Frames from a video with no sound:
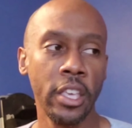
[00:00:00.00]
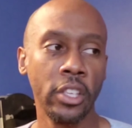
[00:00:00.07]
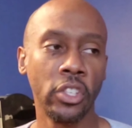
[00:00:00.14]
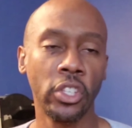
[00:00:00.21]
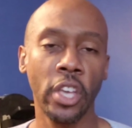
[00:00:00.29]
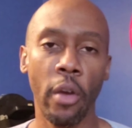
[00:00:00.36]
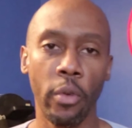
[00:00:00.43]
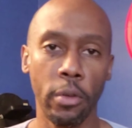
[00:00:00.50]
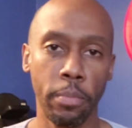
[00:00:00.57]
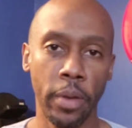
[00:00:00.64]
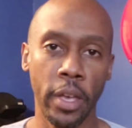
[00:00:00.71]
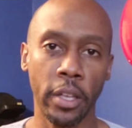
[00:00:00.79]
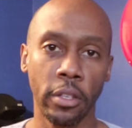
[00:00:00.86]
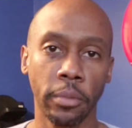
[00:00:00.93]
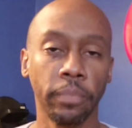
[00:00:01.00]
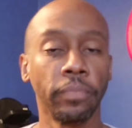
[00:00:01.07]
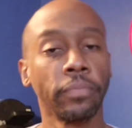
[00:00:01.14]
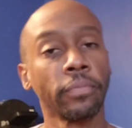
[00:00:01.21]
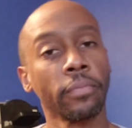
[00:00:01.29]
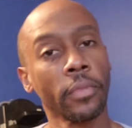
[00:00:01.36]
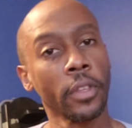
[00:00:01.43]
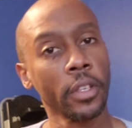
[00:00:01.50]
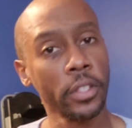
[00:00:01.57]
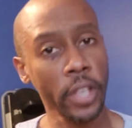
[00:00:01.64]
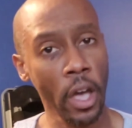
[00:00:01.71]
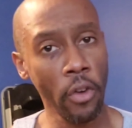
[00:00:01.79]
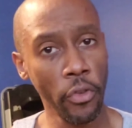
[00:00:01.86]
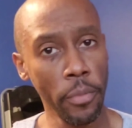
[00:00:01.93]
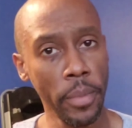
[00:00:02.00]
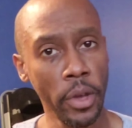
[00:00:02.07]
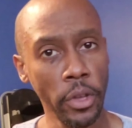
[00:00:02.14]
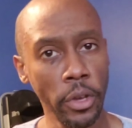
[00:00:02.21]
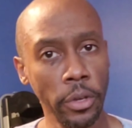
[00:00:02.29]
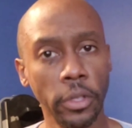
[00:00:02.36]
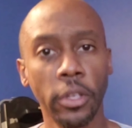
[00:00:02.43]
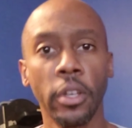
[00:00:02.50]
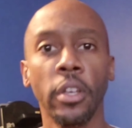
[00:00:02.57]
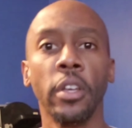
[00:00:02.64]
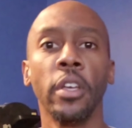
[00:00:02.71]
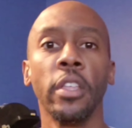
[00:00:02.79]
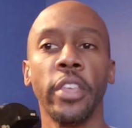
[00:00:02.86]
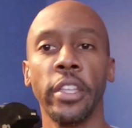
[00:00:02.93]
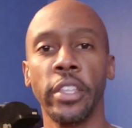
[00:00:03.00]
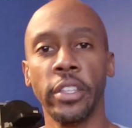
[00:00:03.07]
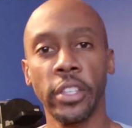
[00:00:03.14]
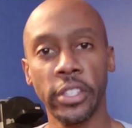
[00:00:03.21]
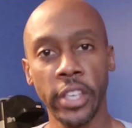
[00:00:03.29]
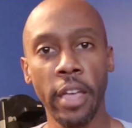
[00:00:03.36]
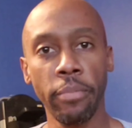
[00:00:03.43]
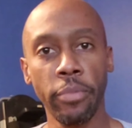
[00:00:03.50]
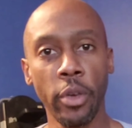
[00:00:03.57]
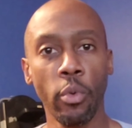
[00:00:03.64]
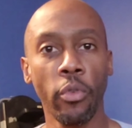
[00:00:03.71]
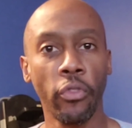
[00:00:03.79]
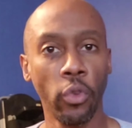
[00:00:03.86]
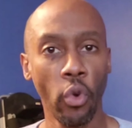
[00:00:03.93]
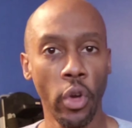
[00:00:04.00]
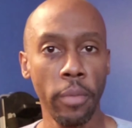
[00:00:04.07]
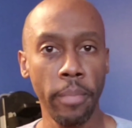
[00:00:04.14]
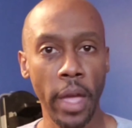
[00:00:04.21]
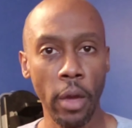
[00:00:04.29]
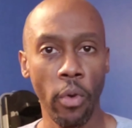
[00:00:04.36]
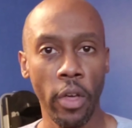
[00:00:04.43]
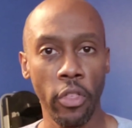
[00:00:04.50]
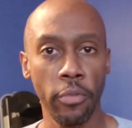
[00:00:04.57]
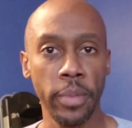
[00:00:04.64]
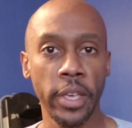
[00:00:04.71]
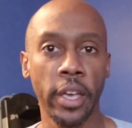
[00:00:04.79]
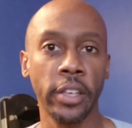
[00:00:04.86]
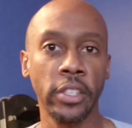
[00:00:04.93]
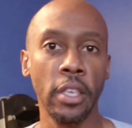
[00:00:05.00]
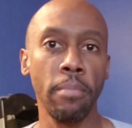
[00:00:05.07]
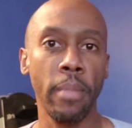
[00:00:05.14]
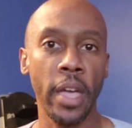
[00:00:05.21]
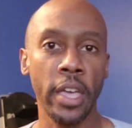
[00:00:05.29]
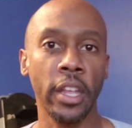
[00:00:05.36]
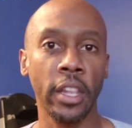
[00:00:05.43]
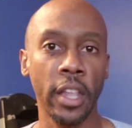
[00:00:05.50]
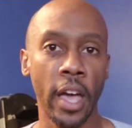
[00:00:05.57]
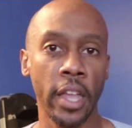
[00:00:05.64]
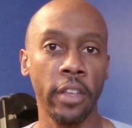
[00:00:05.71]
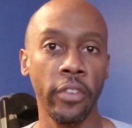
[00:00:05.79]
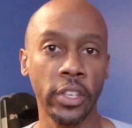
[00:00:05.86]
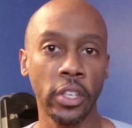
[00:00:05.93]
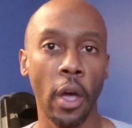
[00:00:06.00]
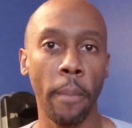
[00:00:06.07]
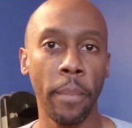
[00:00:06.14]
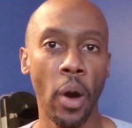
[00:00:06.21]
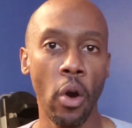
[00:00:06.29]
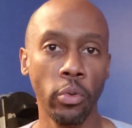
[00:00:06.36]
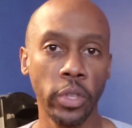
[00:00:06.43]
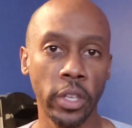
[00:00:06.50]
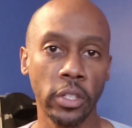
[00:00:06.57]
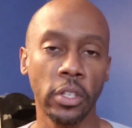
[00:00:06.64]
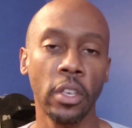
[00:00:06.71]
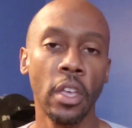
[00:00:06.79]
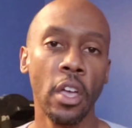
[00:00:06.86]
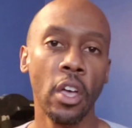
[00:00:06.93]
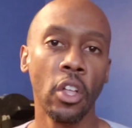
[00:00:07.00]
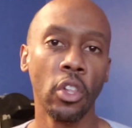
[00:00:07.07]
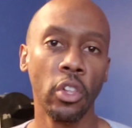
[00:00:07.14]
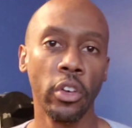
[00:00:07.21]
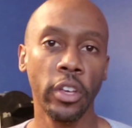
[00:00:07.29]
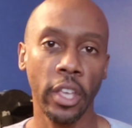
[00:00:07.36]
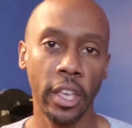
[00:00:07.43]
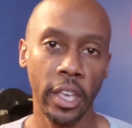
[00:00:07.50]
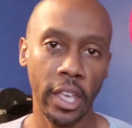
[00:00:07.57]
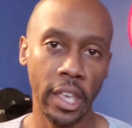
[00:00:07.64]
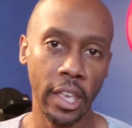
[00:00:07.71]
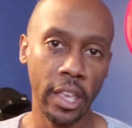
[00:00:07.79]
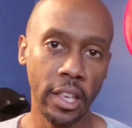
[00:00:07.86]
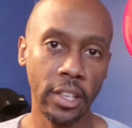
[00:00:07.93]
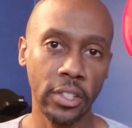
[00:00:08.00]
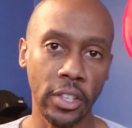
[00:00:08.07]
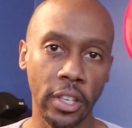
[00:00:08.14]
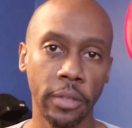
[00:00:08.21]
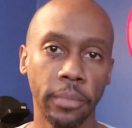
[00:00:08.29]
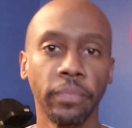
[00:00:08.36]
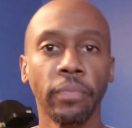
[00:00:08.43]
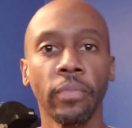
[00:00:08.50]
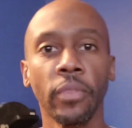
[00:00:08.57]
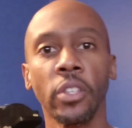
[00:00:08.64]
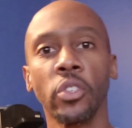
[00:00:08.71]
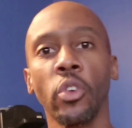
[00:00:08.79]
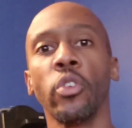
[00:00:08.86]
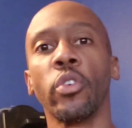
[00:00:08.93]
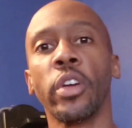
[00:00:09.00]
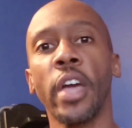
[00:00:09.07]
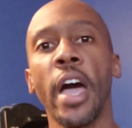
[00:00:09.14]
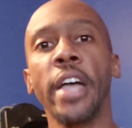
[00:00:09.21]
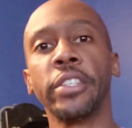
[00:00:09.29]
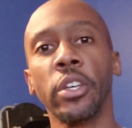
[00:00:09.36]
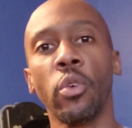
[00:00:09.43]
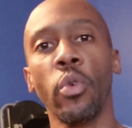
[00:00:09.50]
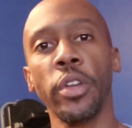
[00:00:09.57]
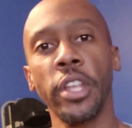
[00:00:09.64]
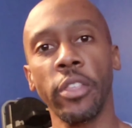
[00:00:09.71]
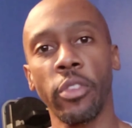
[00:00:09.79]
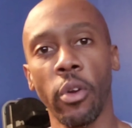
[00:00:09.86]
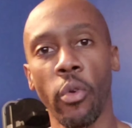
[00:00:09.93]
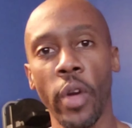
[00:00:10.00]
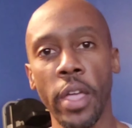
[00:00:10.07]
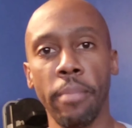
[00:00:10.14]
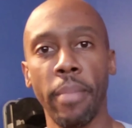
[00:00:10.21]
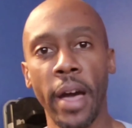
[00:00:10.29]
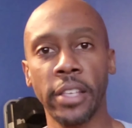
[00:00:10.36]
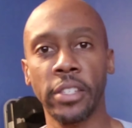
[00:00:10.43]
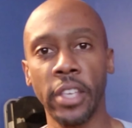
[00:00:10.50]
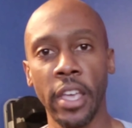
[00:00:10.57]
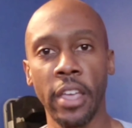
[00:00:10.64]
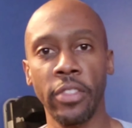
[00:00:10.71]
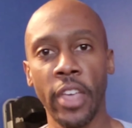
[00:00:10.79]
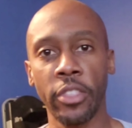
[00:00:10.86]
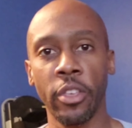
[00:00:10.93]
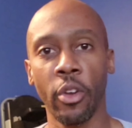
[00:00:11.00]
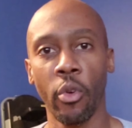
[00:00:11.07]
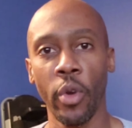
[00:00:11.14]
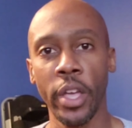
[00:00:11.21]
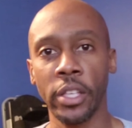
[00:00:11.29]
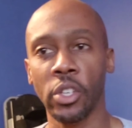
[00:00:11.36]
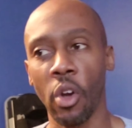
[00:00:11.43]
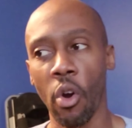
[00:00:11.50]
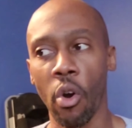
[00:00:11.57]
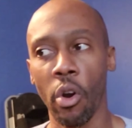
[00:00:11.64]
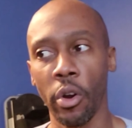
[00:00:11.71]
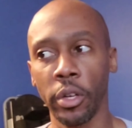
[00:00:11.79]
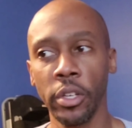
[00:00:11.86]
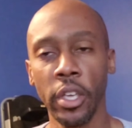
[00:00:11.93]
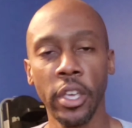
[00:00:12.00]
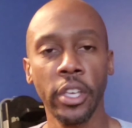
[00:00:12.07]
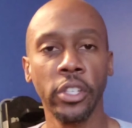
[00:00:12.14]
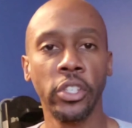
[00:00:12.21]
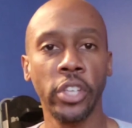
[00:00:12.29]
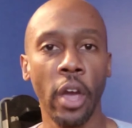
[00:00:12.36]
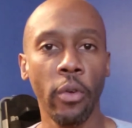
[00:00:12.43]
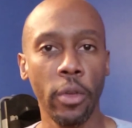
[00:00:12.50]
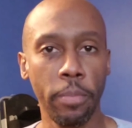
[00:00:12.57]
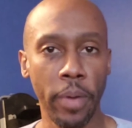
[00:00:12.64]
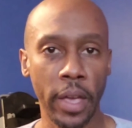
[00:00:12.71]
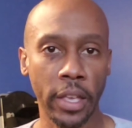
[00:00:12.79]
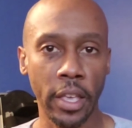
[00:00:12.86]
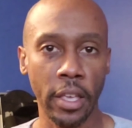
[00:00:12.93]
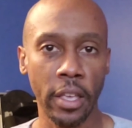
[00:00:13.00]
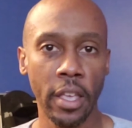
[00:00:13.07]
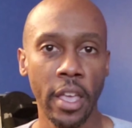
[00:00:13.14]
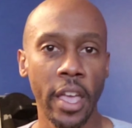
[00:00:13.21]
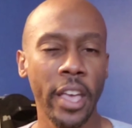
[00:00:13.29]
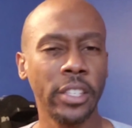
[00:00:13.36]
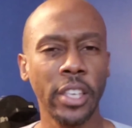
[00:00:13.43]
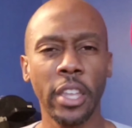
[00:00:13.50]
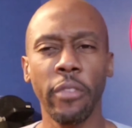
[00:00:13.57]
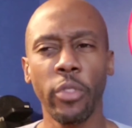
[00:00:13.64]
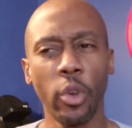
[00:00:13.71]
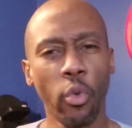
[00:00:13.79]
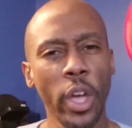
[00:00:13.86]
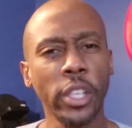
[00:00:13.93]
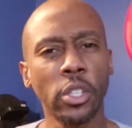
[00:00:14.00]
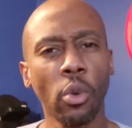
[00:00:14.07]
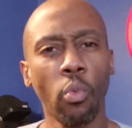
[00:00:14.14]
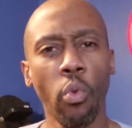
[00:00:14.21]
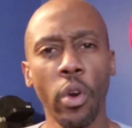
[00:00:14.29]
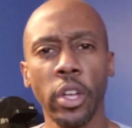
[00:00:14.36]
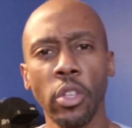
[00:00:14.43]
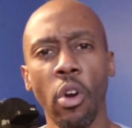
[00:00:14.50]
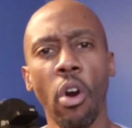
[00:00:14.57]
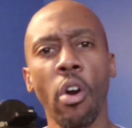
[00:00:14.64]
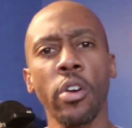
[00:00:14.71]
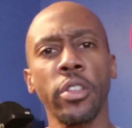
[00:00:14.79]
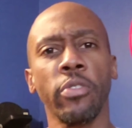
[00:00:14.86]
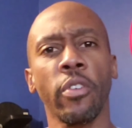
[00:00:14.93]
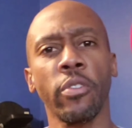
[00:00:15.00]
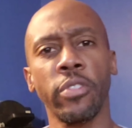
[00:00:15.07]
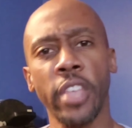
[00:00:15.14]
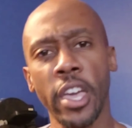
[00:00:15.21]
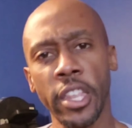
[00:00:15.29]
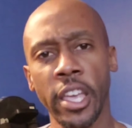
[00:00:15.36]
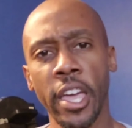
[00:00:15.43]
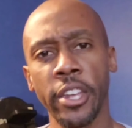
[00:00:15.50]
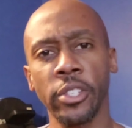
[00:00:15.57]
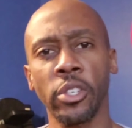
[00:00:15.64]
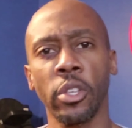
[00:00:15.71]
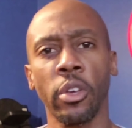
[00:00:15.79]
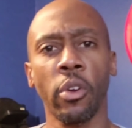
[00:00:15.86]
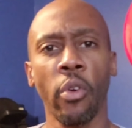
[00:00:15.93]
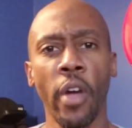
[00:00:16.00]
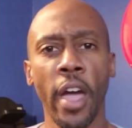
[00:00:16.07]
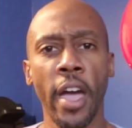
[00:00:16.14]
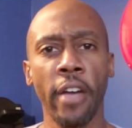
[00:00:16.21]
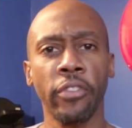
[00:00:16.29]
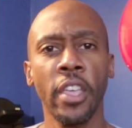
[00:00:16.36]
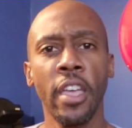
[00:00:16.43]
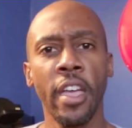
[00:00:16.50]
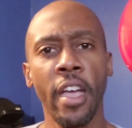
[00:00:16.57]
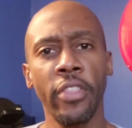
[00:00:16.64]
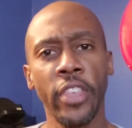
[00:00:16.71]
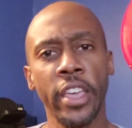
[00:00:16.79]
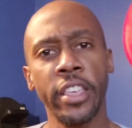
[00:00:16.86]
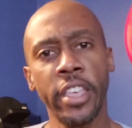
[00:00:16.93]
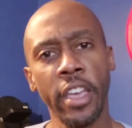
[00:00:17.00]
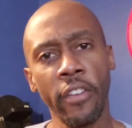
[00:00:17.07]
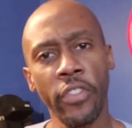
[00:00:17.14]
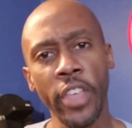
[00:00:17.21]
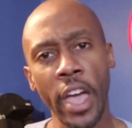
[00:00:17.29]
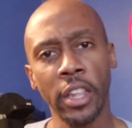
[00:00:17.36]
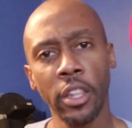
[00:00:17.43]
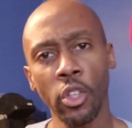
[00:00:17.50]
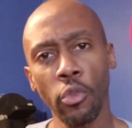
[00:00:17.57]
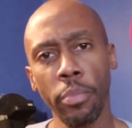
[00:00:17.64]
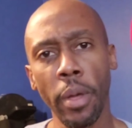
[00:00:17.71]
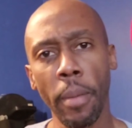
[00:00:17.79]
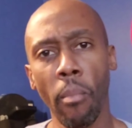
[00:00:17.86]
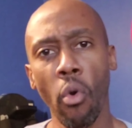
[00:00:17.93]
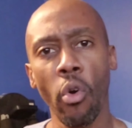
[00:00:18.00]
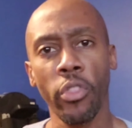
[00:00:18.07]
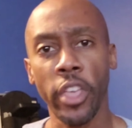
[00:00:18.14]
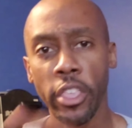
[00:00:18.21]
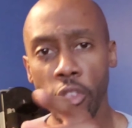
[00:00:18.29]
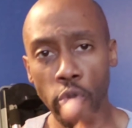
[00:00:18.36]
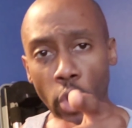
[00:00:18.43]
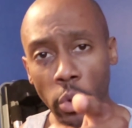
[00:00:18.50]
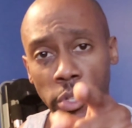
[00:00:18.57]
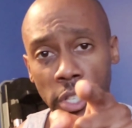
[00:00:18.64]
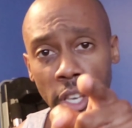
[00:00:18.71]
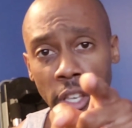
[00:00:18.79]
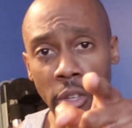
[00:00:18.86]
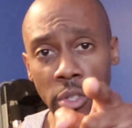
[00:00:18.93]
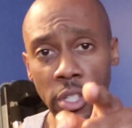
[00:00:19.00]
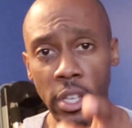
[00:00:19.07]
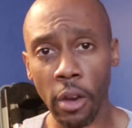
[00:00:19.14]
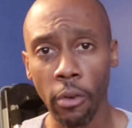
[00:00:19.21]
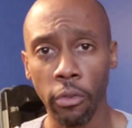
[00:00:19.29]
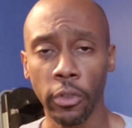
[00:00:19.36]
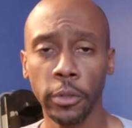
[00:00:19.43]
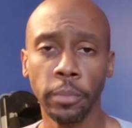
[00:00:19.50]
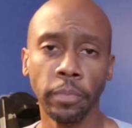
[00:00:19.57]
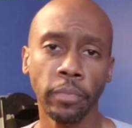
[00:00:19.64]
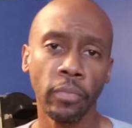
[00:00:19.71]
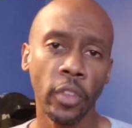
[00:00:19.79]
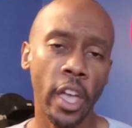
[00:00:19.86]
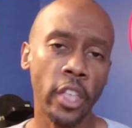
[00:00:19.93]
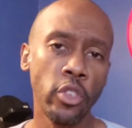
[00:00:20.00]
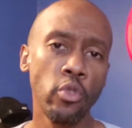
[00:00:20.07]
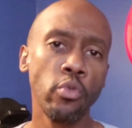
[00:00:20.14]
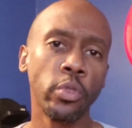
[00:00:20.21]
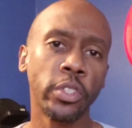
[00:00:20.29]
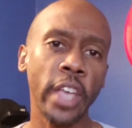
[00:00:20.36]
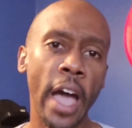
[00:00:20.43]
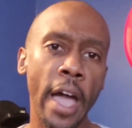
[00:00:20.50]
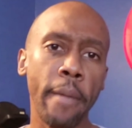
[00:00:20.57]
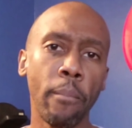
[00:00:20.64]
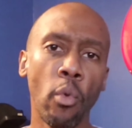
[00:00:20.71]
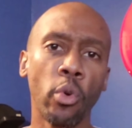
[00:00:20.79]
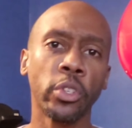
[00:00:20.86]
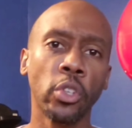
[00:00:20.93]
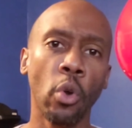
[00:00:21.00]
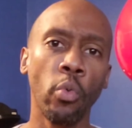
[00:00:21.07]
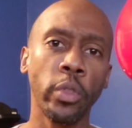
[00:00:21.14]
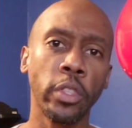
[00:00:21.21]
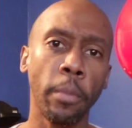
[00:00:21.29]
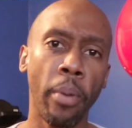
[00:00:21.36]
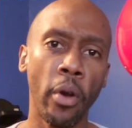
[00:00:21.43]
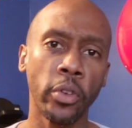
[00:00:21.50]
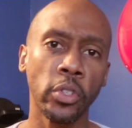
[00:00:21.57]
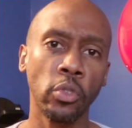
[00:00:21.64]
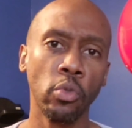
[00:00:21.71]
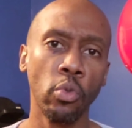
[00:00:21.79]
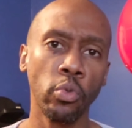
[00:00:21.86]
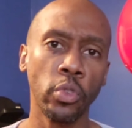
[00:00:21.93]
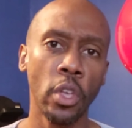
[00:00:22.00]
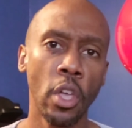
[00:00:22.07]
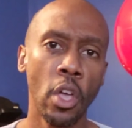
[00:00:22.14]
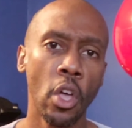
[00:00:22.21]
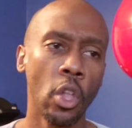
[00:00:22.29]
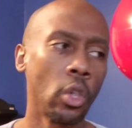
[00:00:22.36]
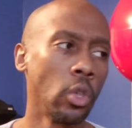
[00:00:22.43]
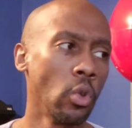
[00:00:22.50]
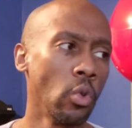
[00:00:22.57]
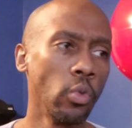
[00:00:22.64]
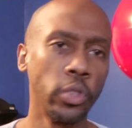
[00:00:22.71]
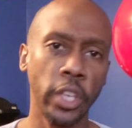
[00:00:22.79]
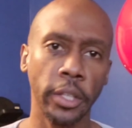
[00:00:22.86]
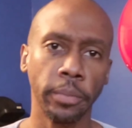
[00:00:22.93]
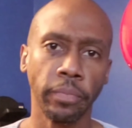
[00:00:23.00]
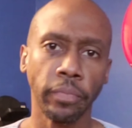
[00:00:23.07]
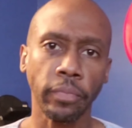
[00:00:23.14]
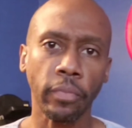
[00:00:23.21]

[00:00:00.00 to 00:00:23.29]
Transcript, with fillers: he cherry picked. Sound familiar? They did the same thing with Floyd Mayweather because he made a lot of his opponents look easy. So you're consequenting the great by saying that the greats are cherry picking instead of the greats are working hard and they're dedicated to their craft and they give that little bit more that you don't see in yourself. And you side more so with the person who's losing,